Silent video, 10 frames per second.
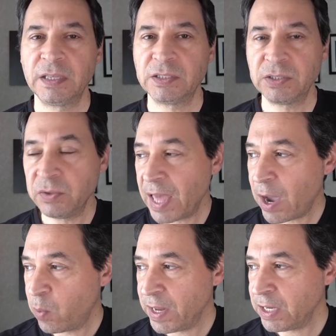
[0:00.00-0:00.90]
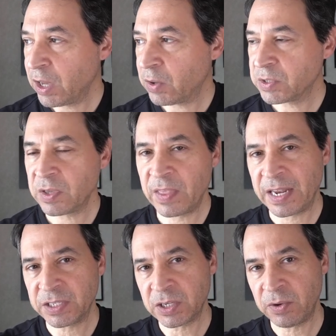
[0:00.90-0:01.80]
to that window so
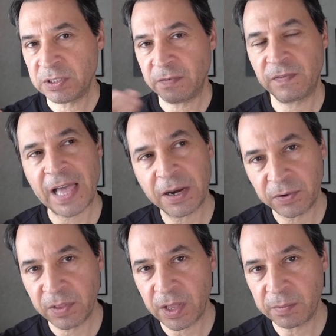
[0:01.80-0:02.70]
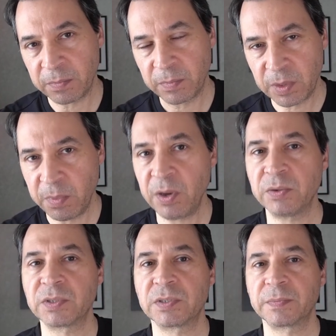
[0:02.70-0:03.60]
that it's going to flatter them the
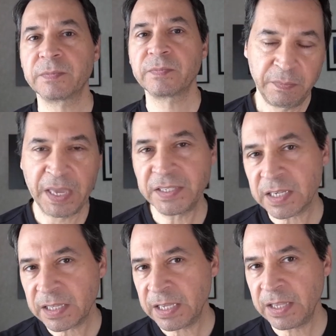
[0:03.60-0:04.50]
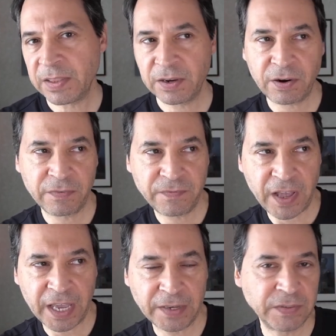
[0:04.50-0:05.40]
most. Basically, there are
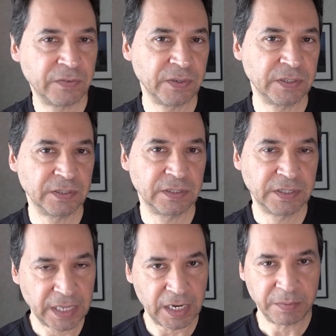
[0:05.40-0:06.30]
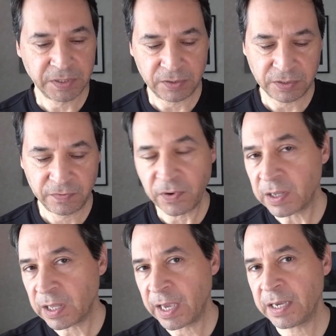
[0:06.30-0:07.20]
five different setups. There's
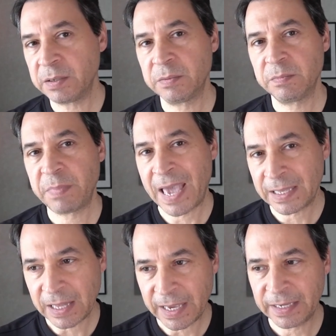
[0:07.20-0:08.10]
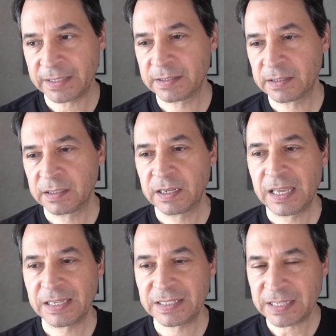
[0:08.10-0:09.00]
front light, back light,
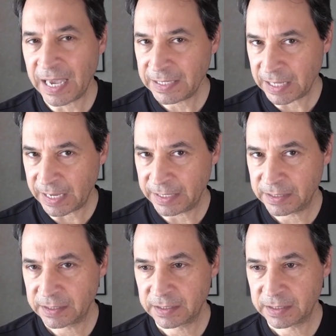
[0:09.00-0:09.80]
side light,